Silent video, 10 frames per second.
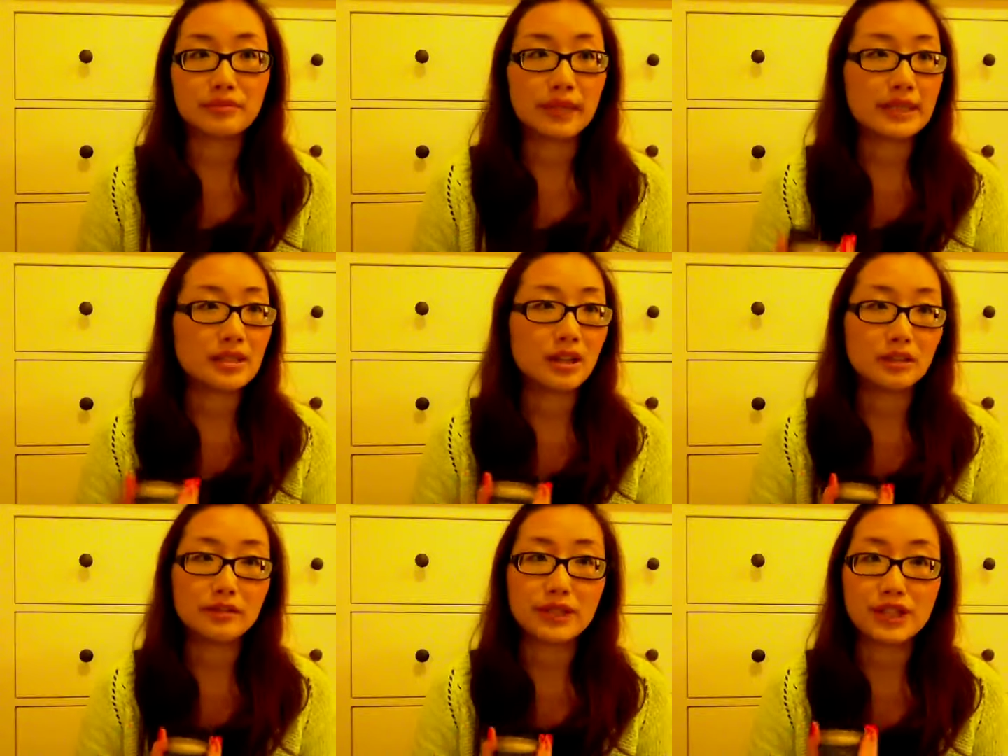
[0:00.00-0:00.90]
It's not
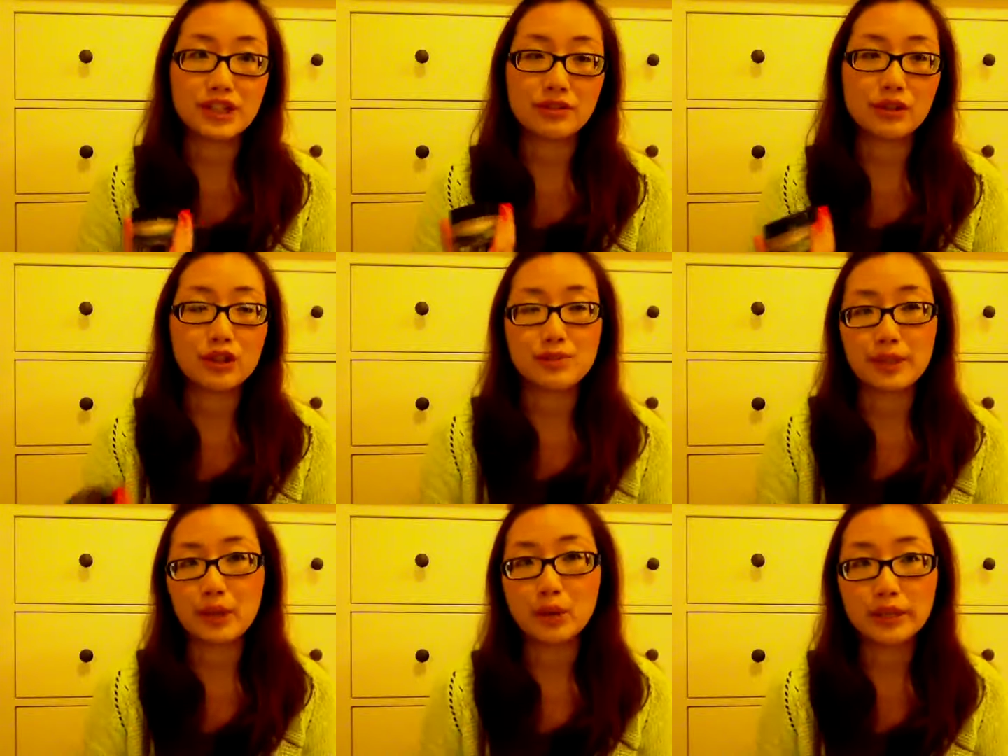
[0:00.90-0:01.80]
reached, of course,
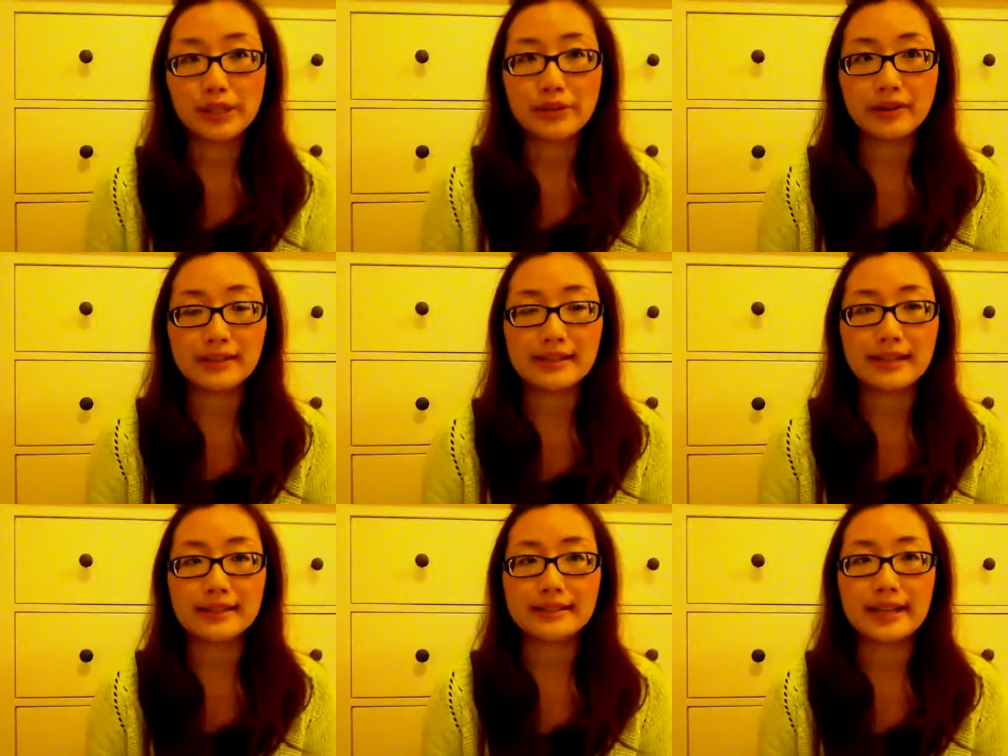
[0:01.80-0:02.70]
my holy grail
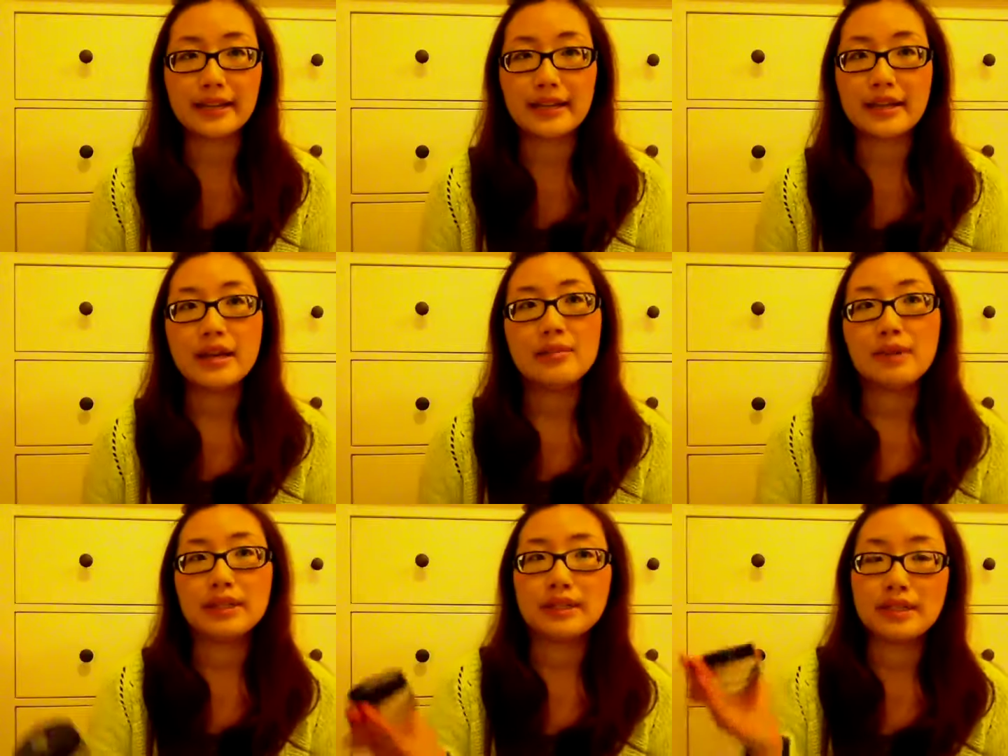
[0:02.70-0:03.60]
status yet,
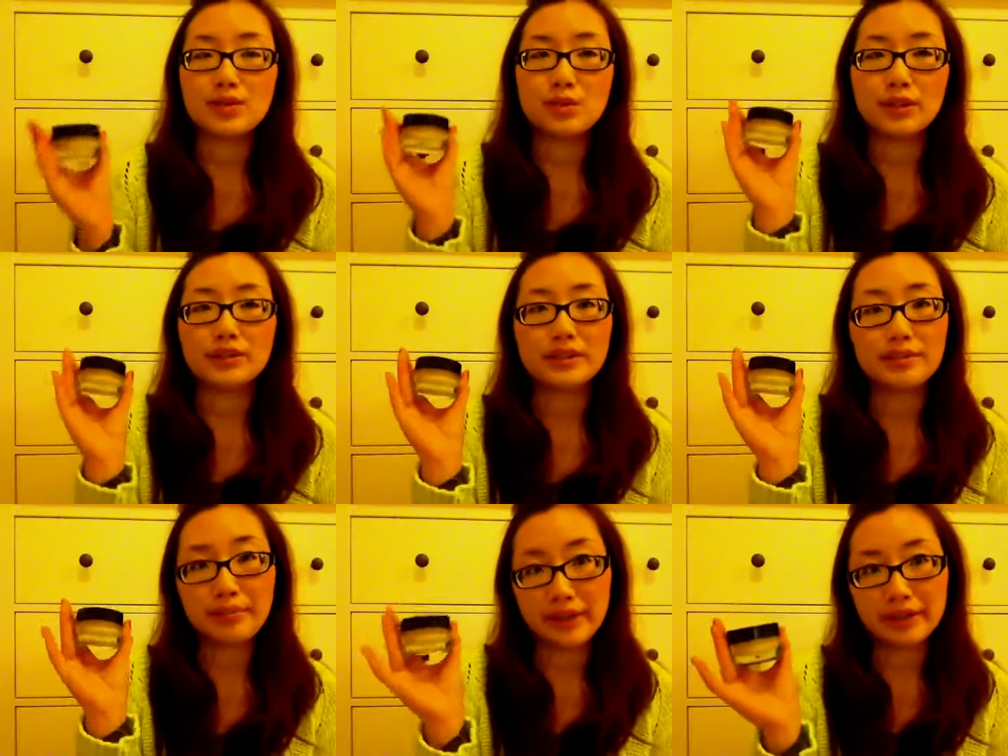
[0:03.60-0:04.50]
but it is one of the
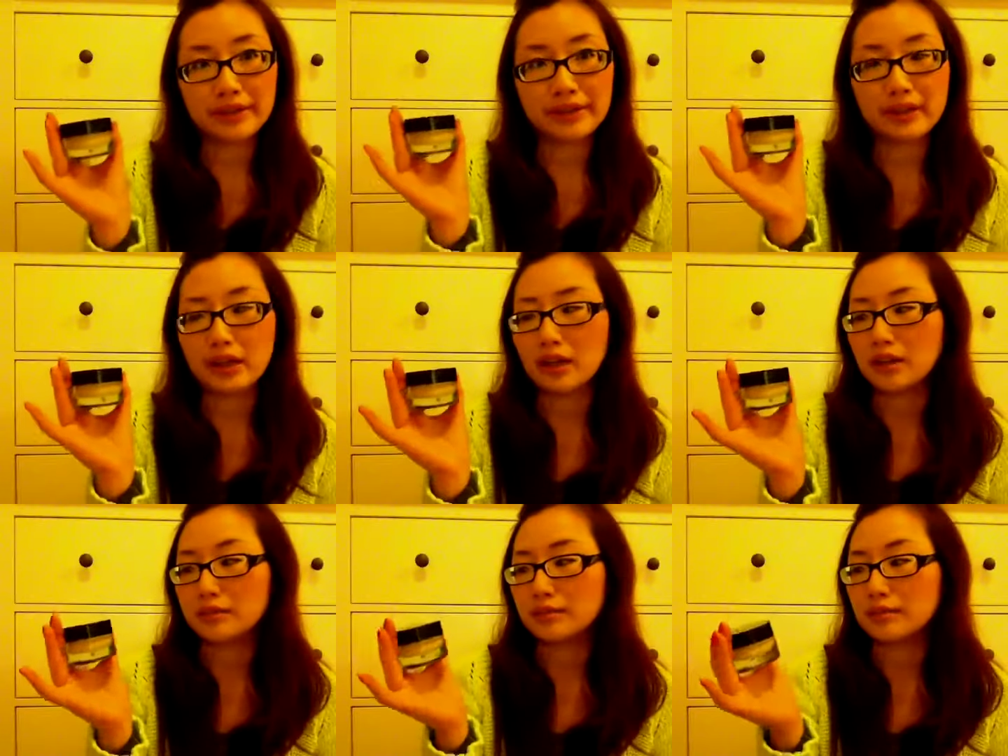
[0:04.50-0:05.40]
better,
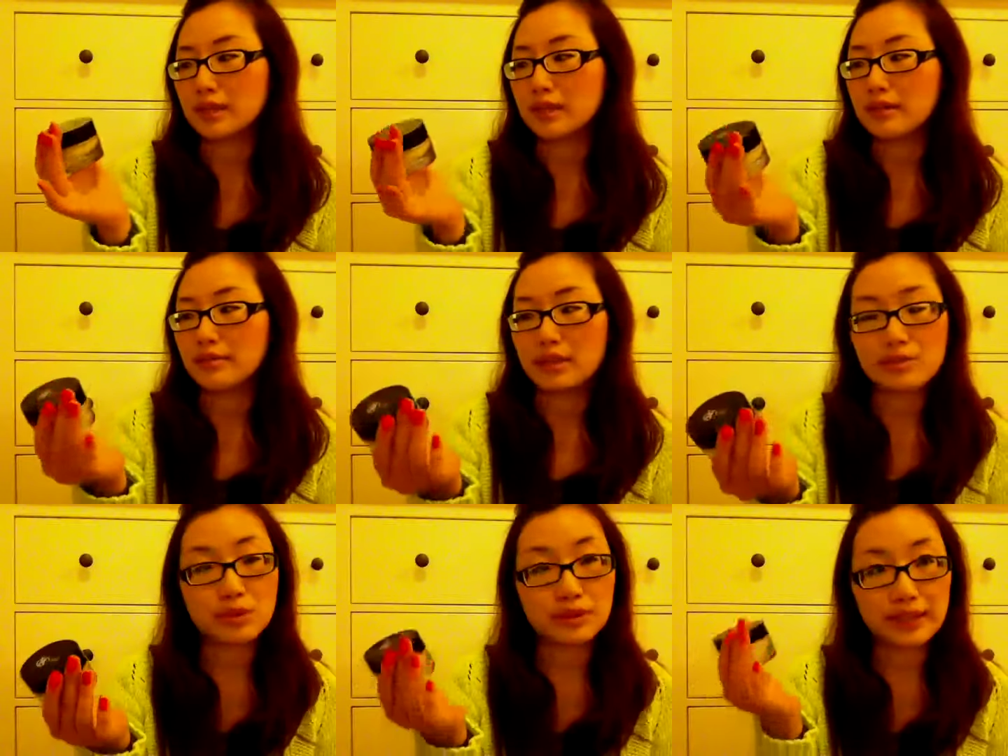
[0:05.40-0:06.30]

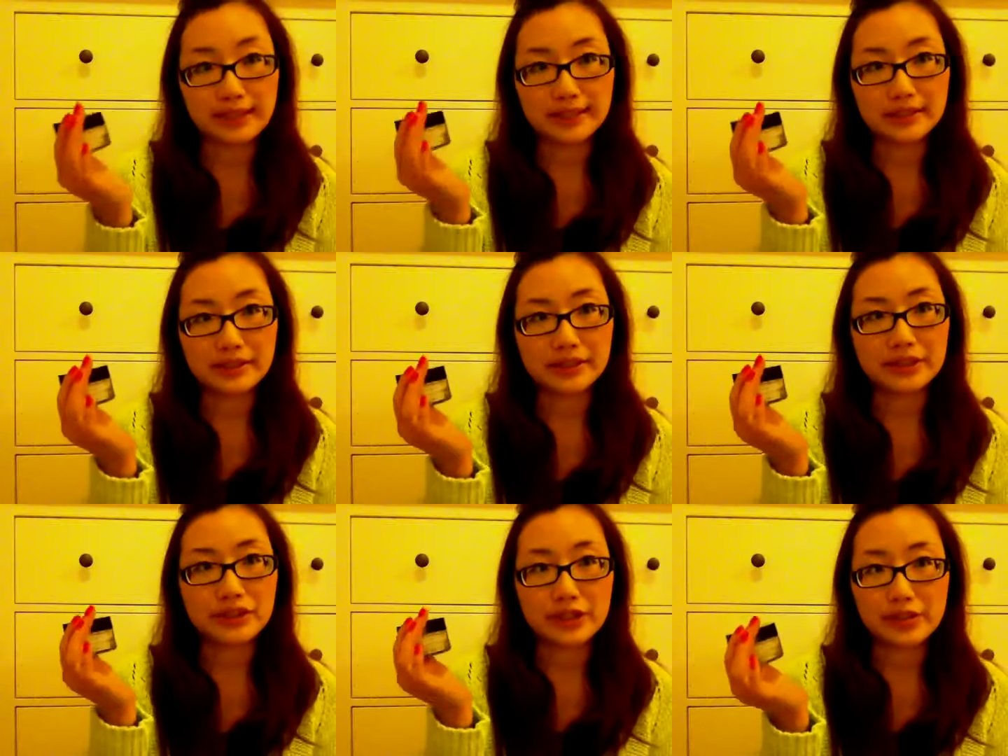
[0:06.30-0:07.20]
much more nicer
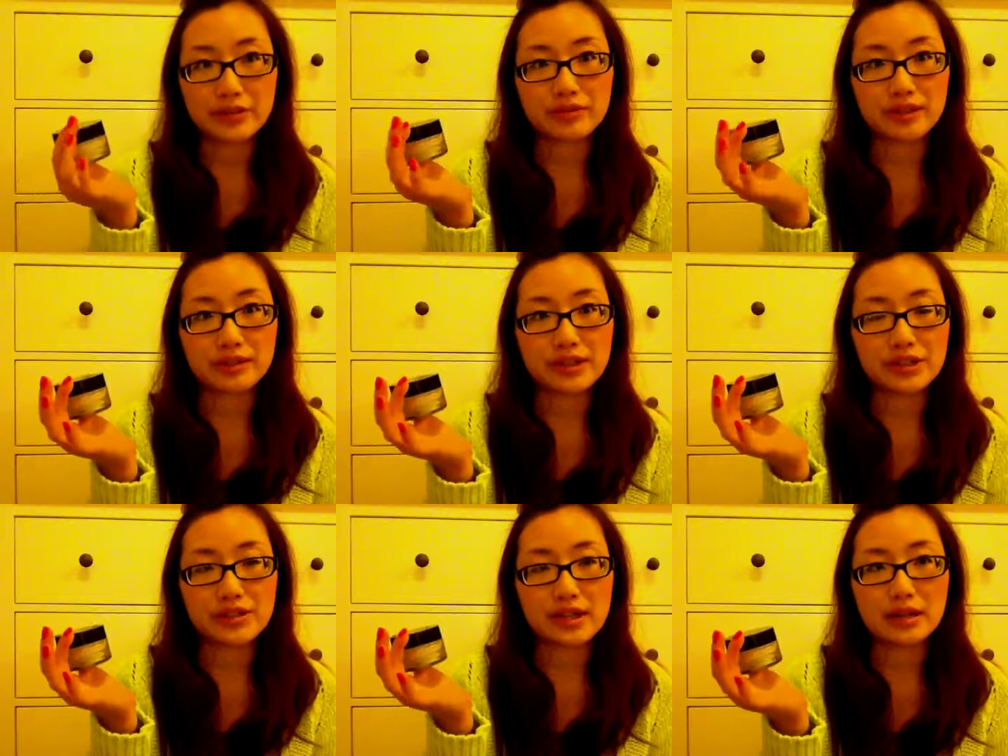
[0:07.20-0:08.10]
drugstore
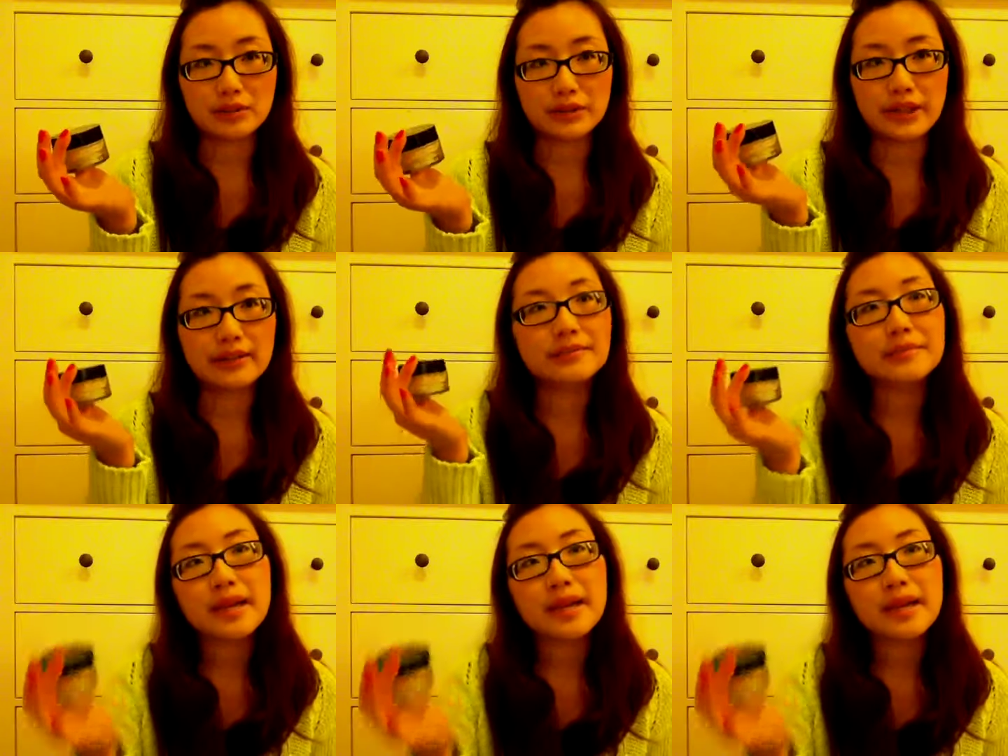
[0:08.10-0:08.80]
foundations out there.